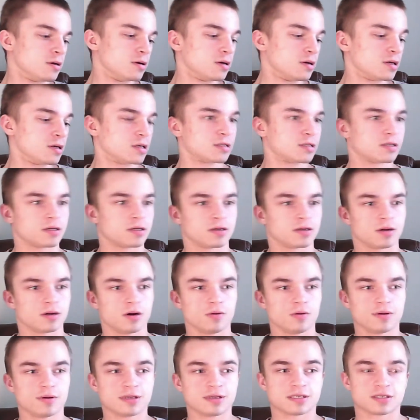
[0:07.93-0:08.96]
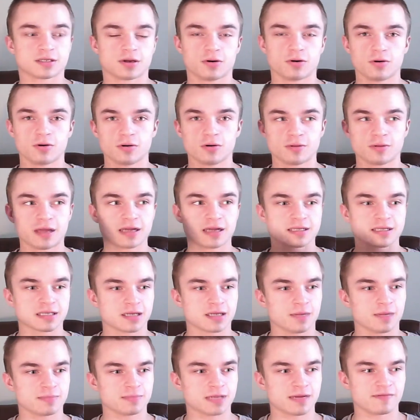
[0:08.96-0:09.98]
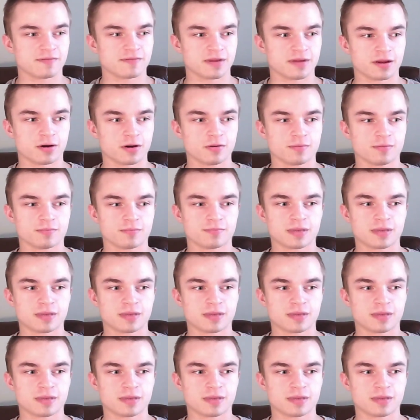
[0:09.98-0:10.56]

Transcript: It's always told that's an update video